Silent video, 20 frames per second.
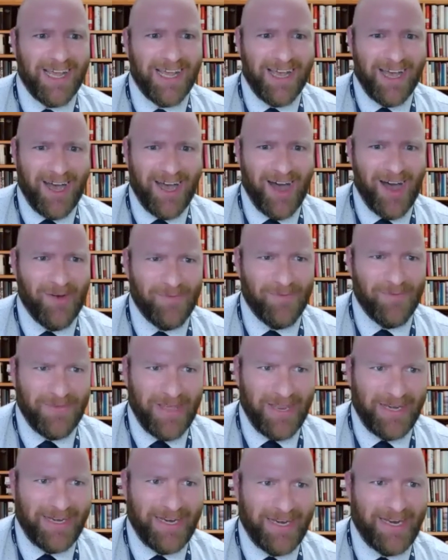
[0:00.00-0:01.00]

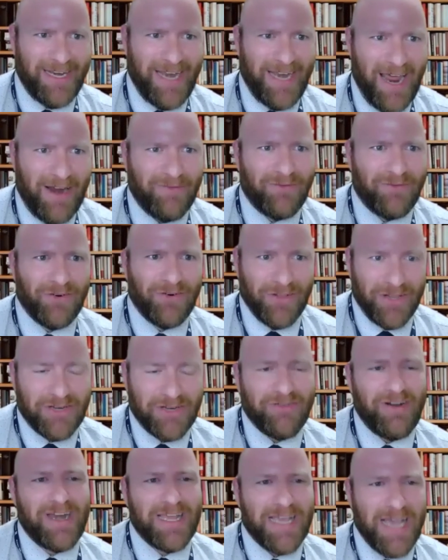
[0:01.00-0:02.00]
and have really
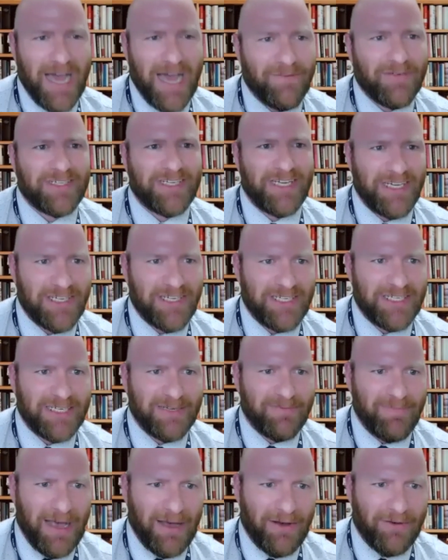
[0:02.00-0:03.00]
great conversations
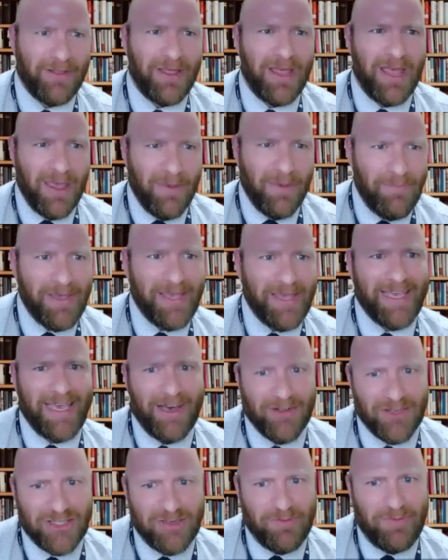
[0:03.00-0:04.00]
about being
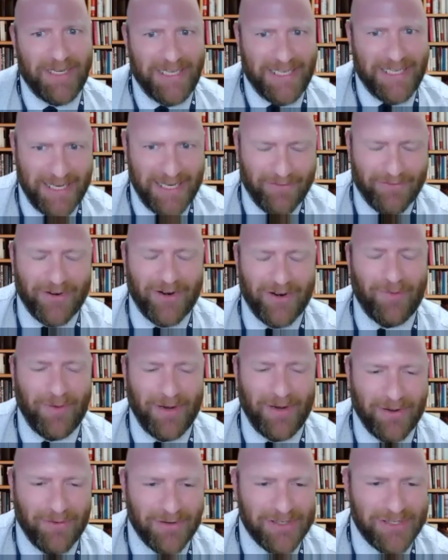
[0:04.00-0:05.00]
LGBT
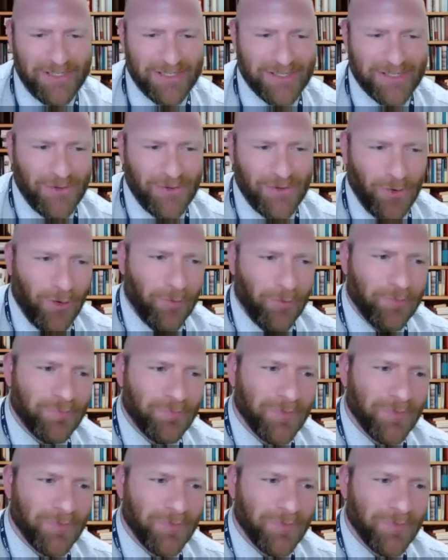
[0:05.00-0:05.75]
affirming, which is cool.